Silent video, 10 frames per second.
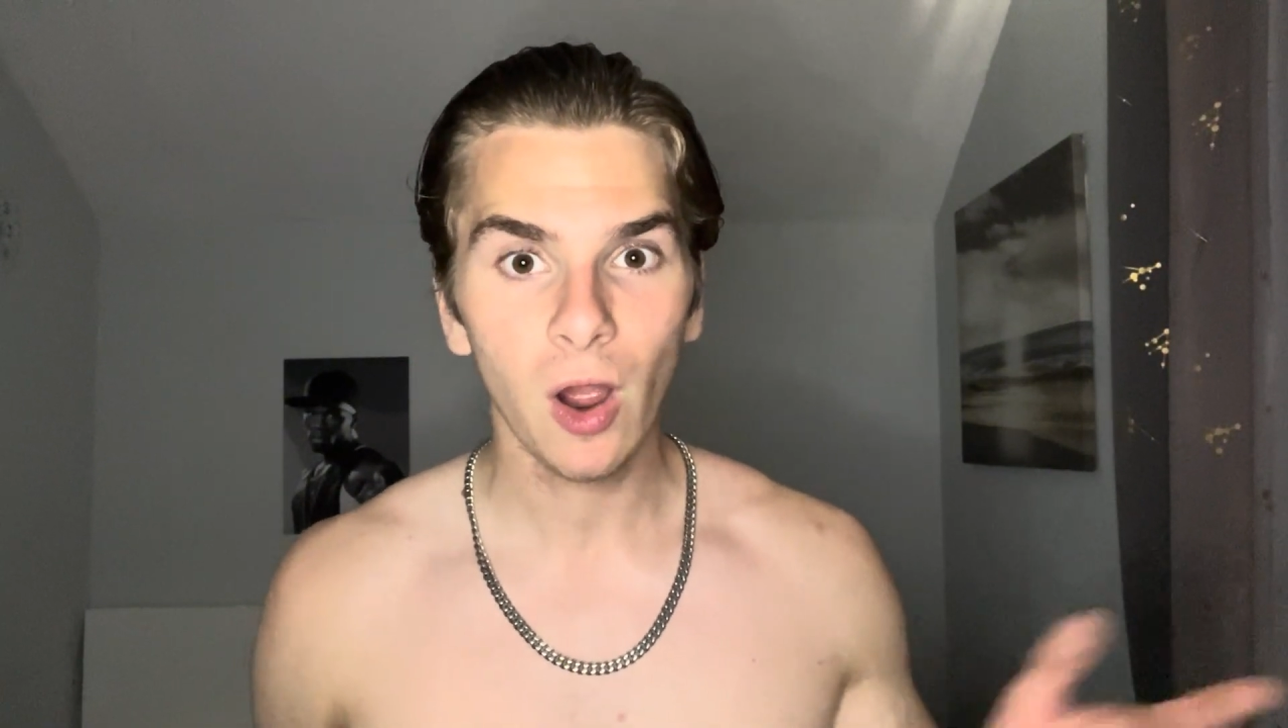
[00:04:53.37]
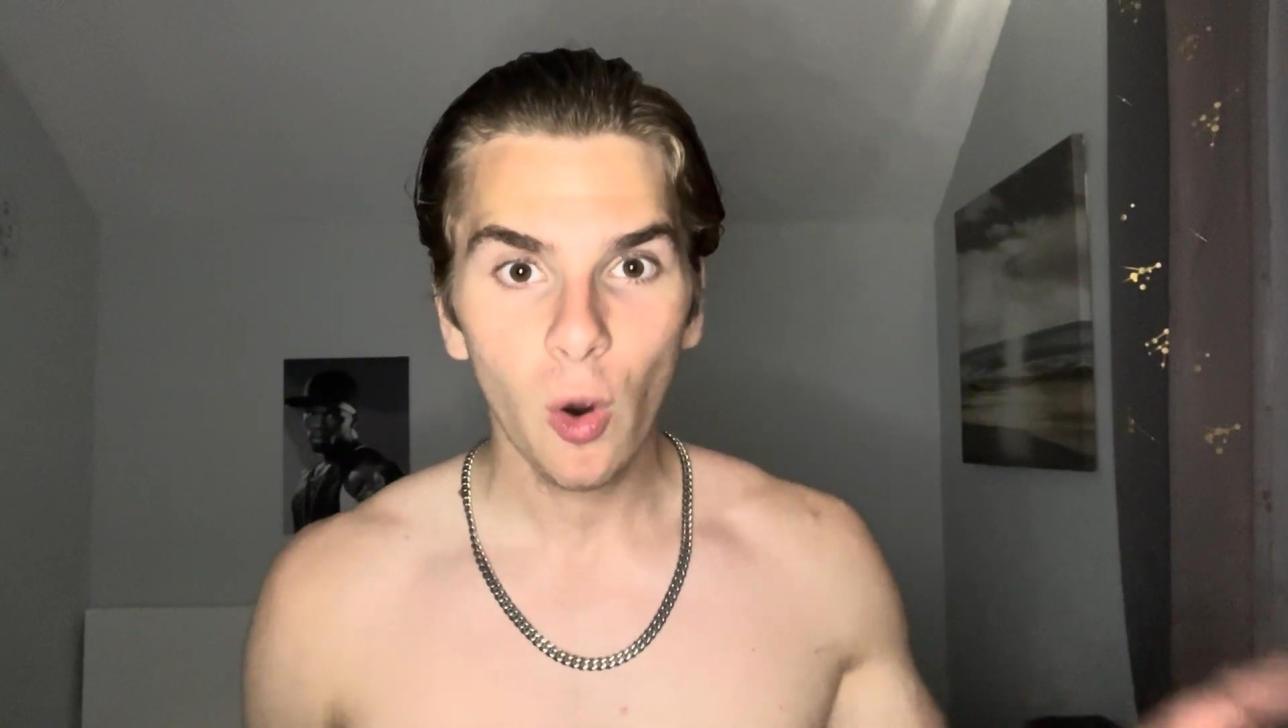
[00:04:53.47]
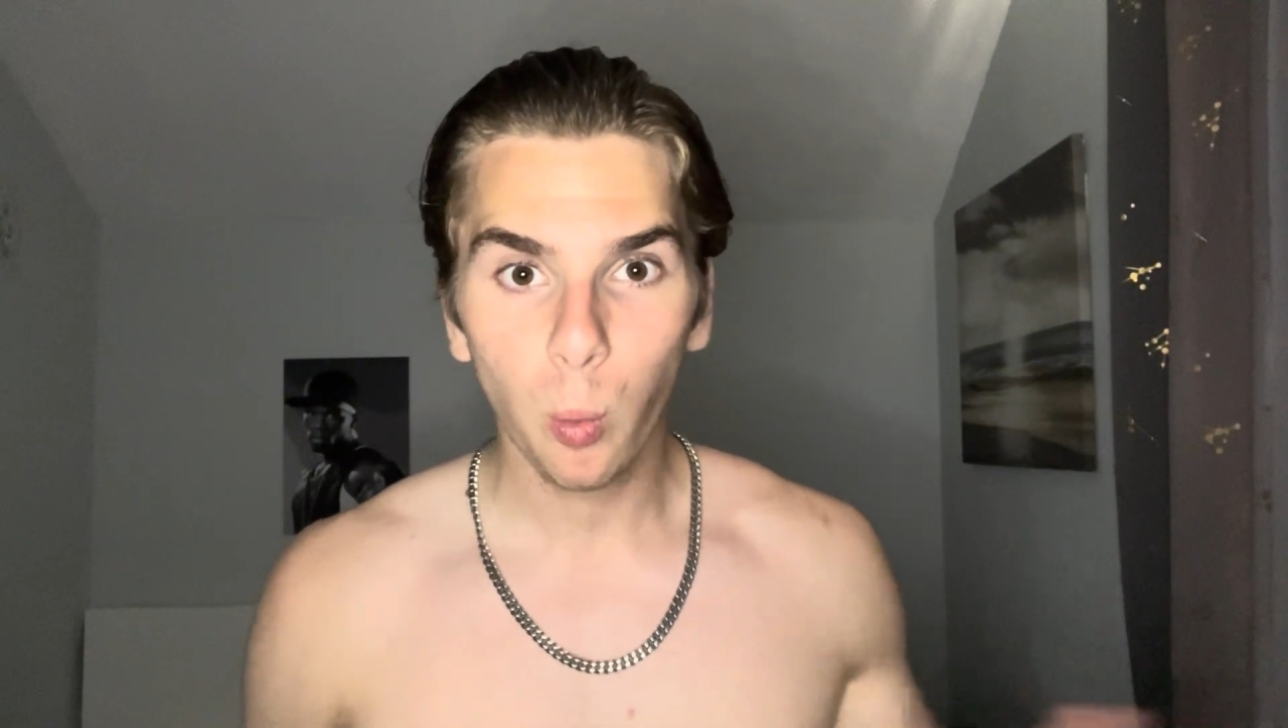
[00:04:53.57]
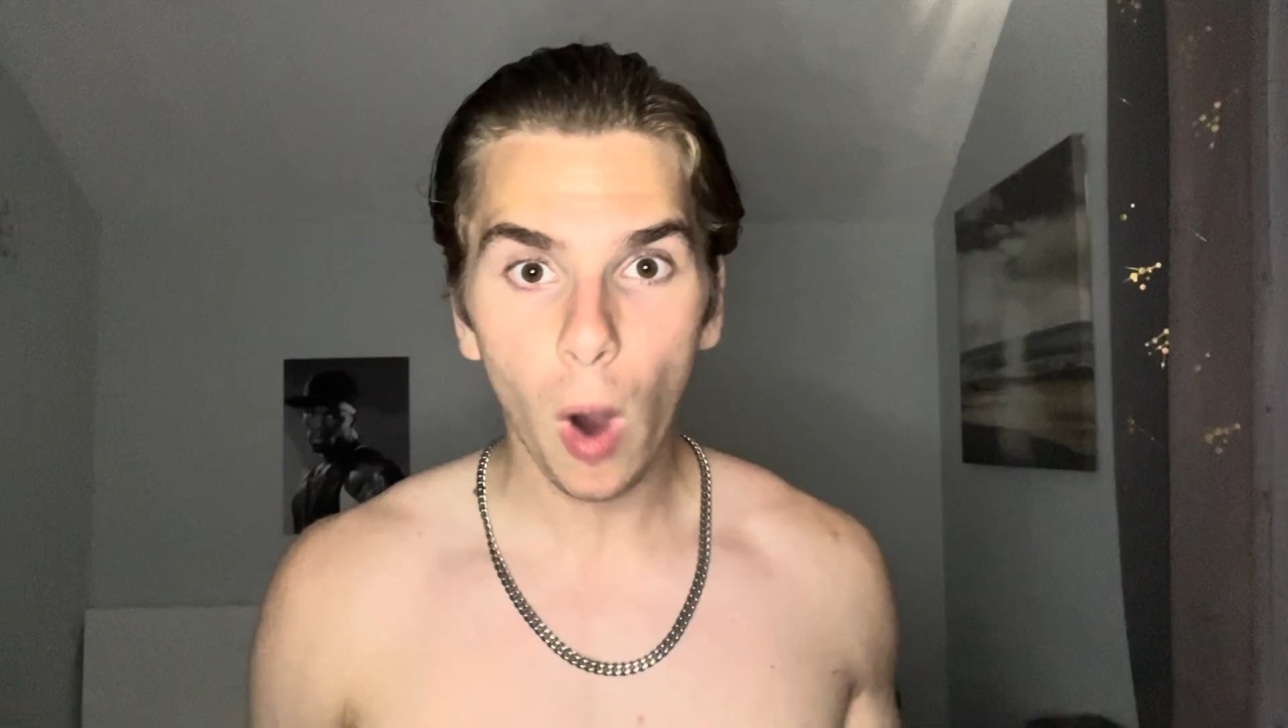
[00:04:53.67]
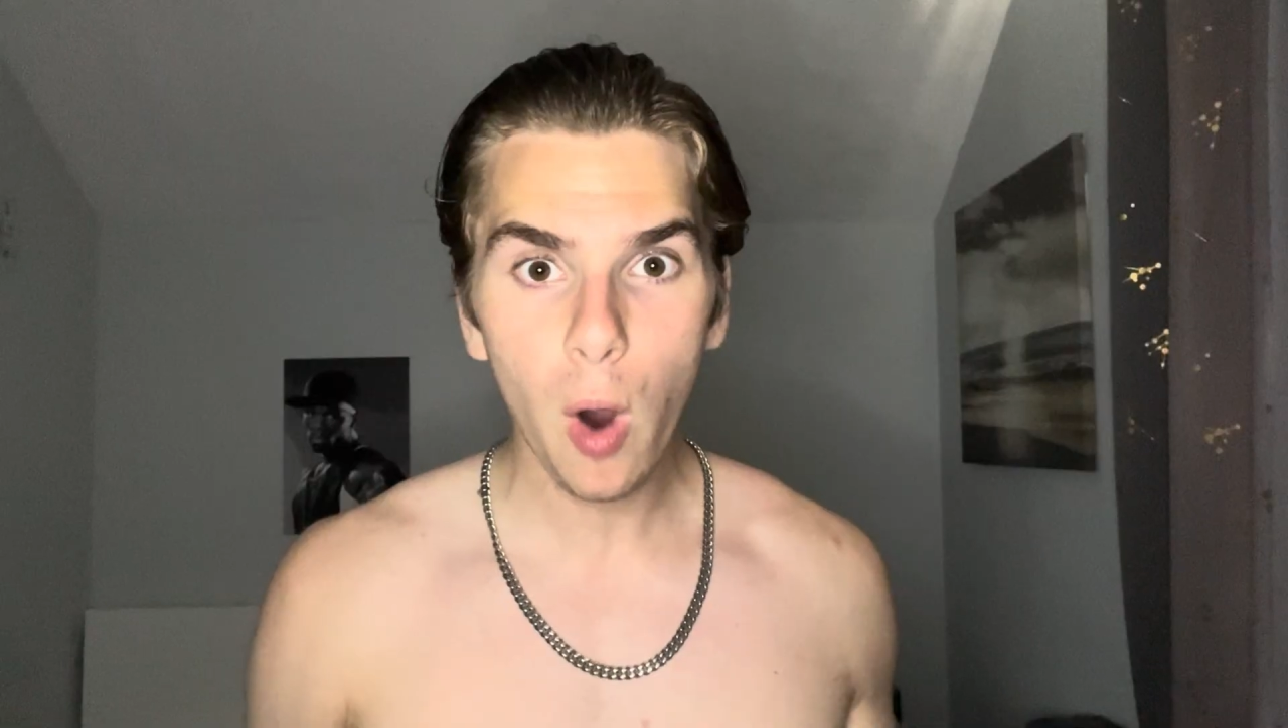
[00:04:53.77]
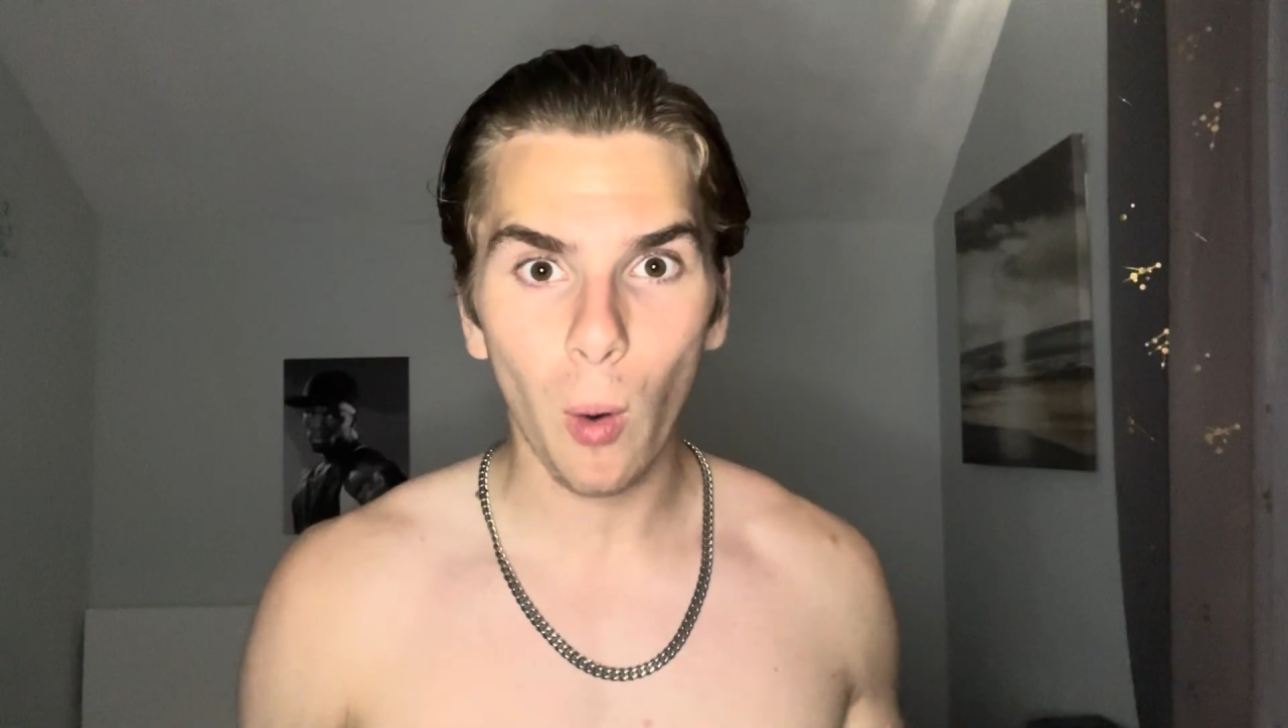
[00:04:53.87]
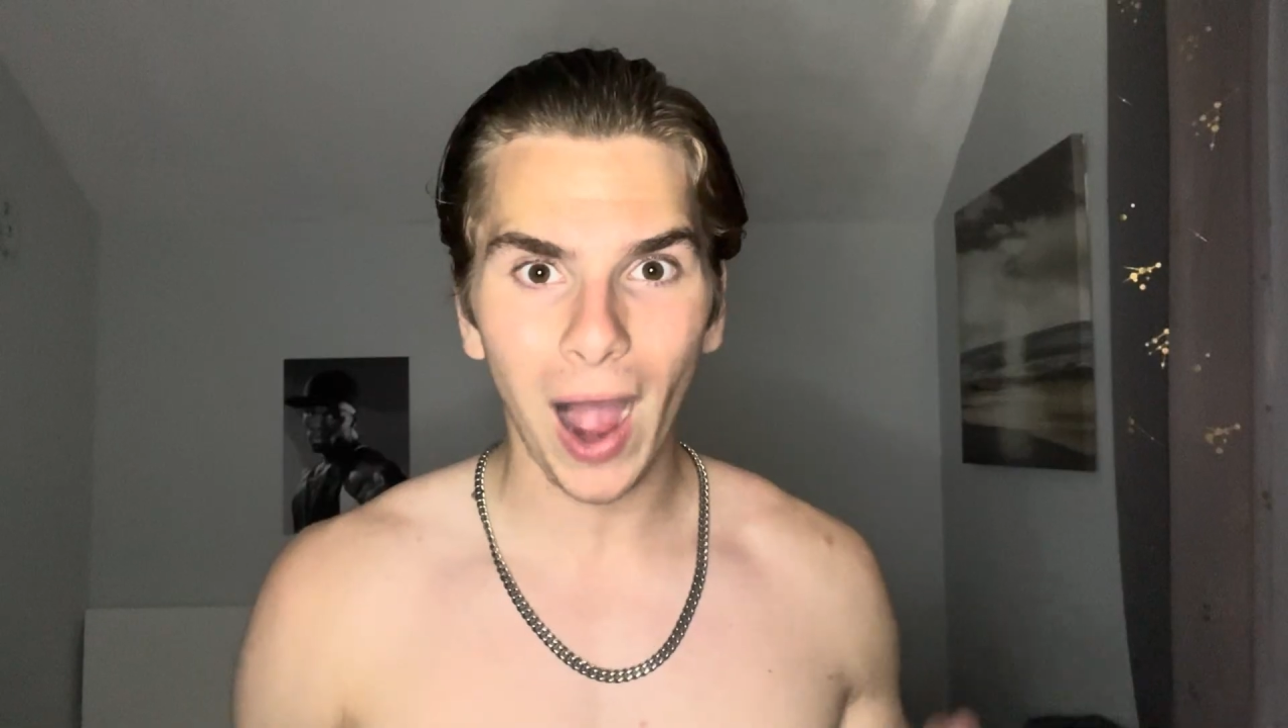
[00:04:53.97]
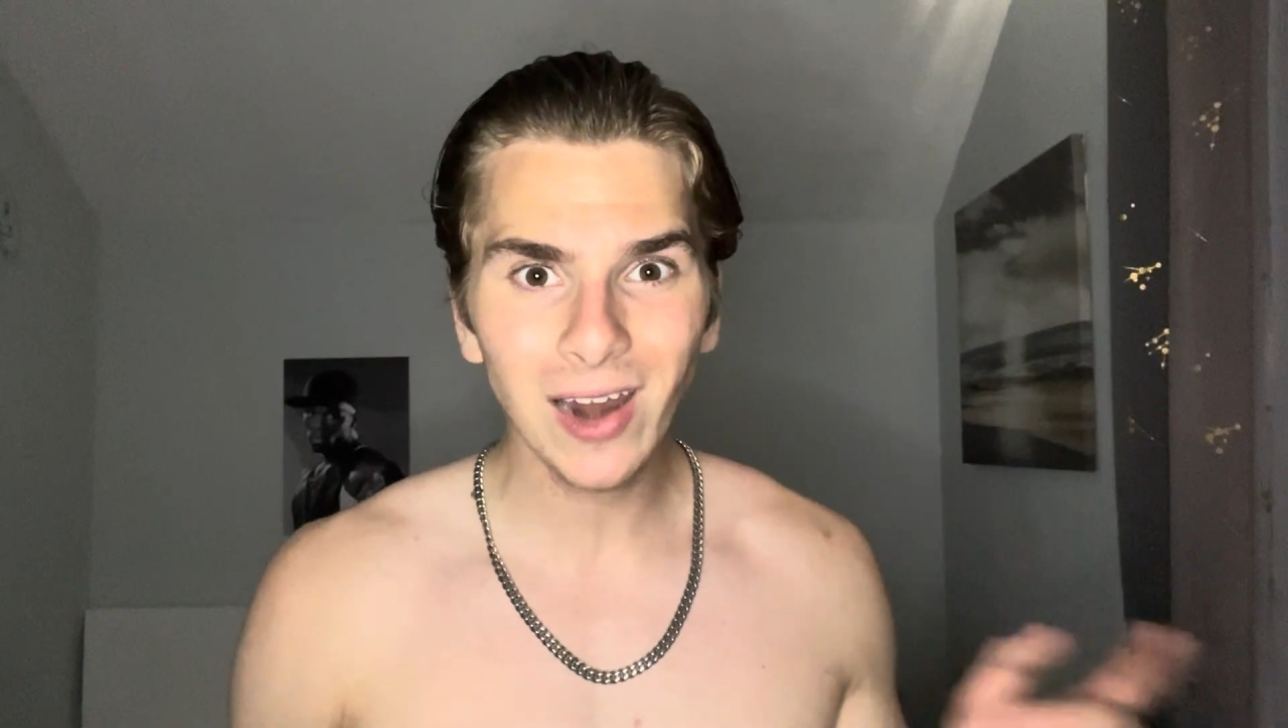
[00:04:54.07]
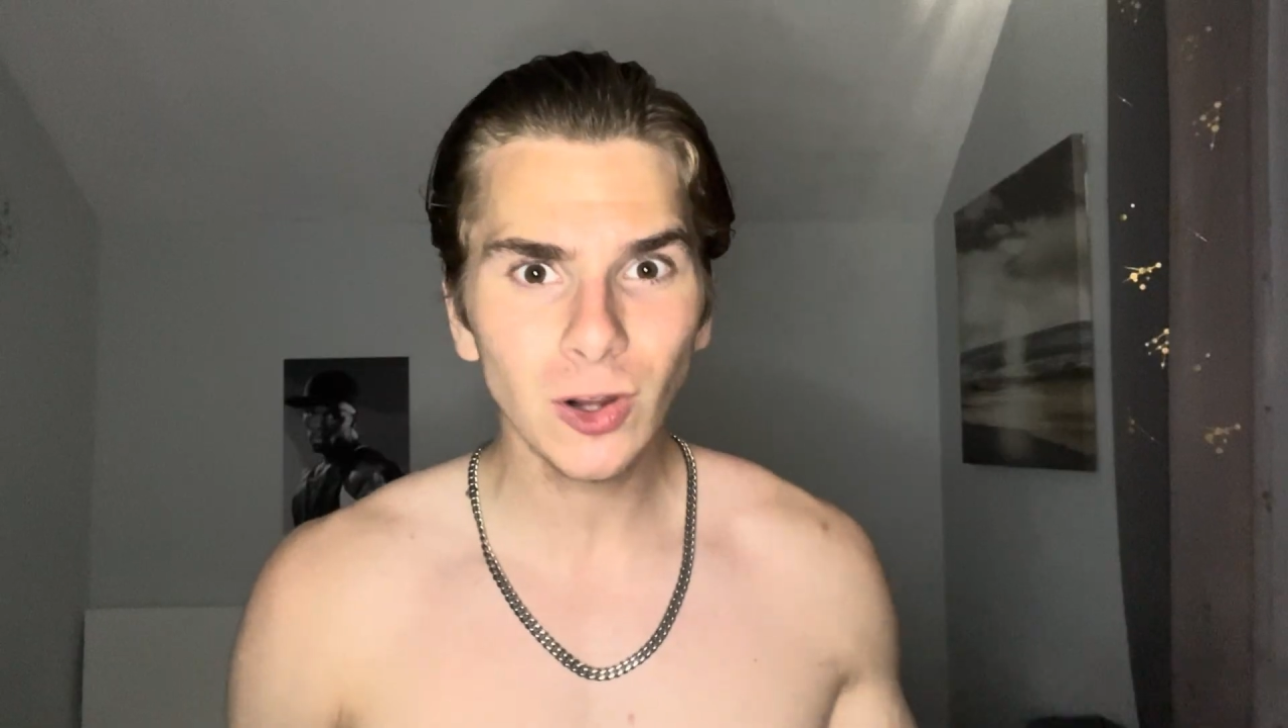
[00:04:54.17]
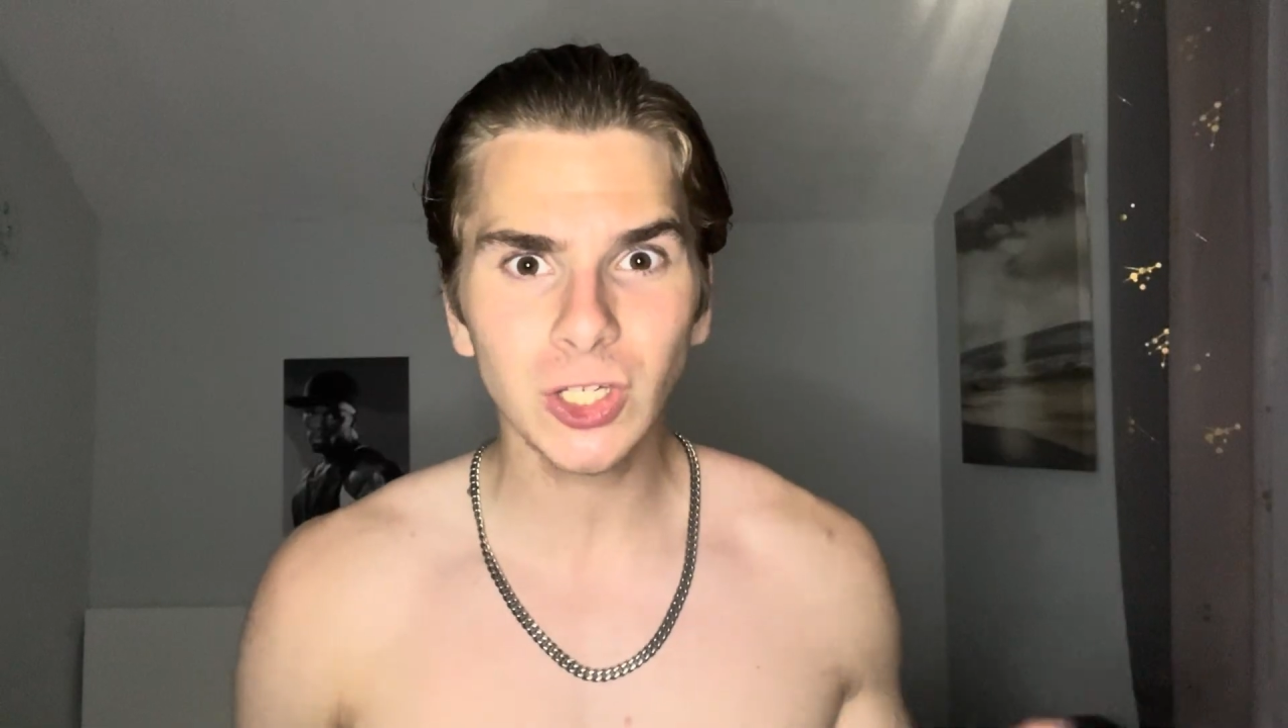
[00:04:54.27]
Whoa, I look